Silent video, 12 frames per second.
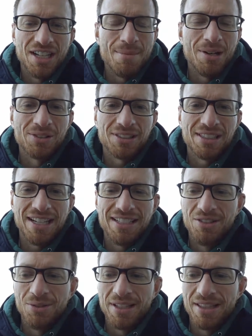I'm outside
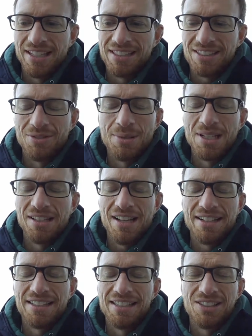doing this. It'd be a
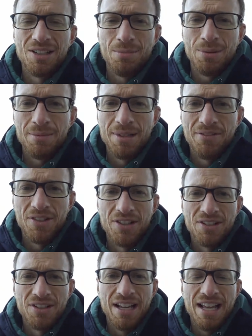lot easier probably if
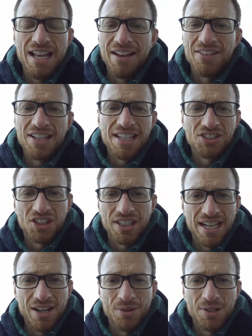you have a kitchen
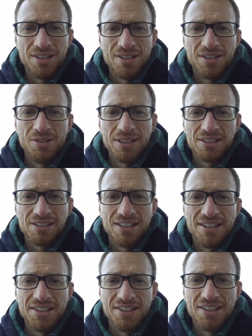counter to do this
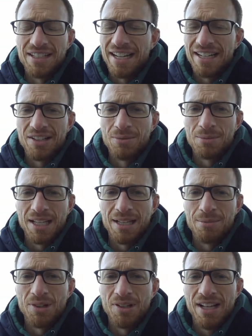on or a dining room
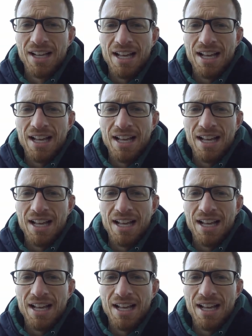table.